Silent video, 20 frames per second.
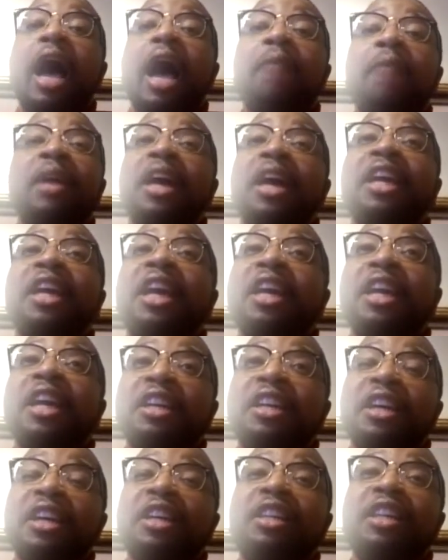I'm not getting at
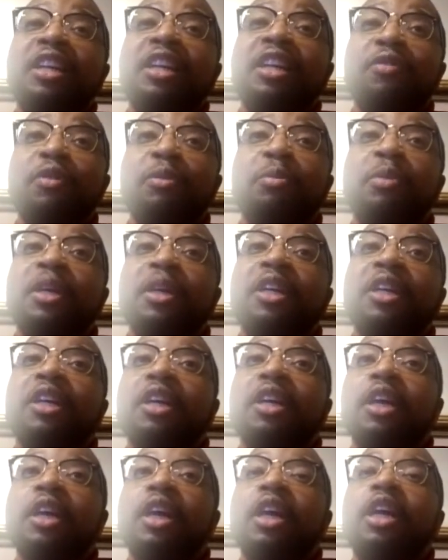Doug Glanville, but
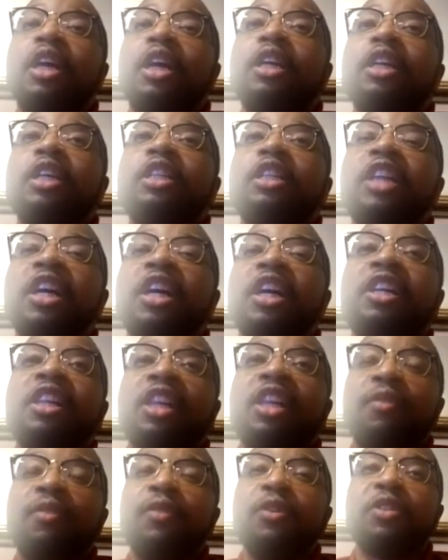Doug
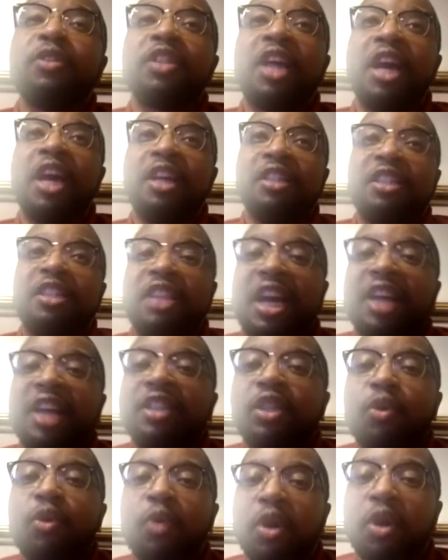Glanville's kind of status
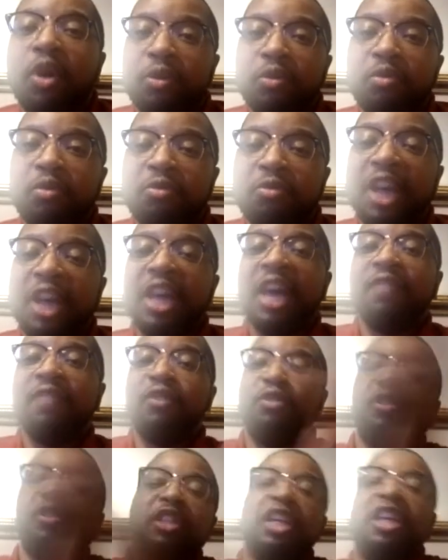quo, right? Have you
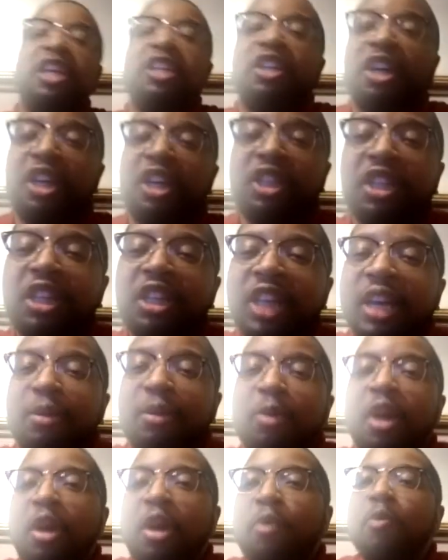seen
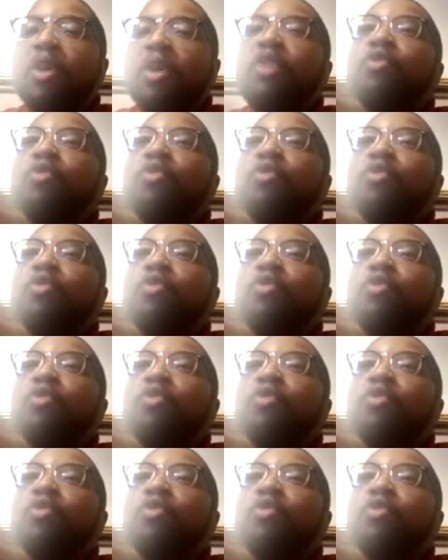when you